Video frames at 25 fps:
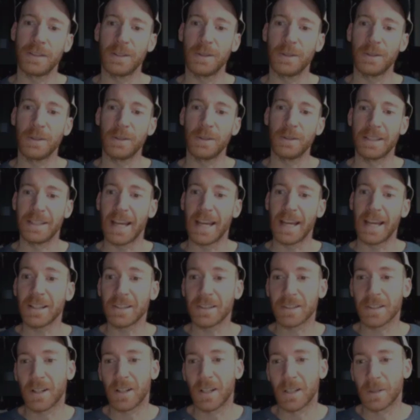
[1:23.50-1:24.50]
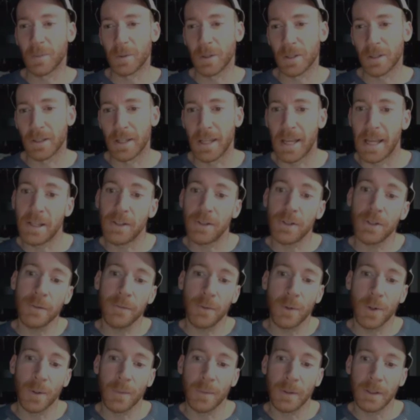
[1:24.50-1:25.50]
to, in the tax column, we're going to enter a
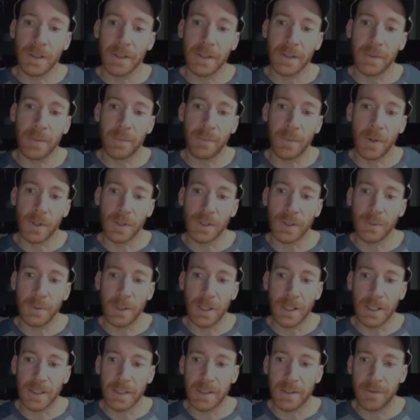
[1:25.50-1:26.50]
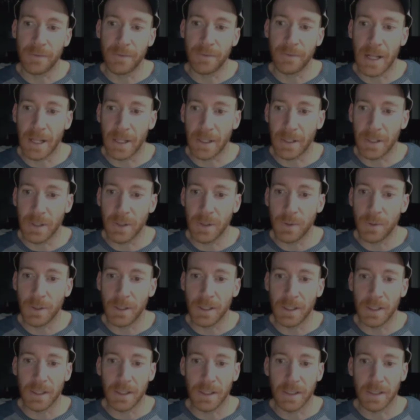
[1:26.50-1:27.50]
formula that multiplies the value
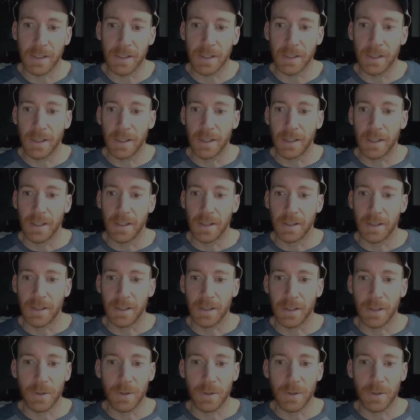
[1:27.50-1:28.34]
in the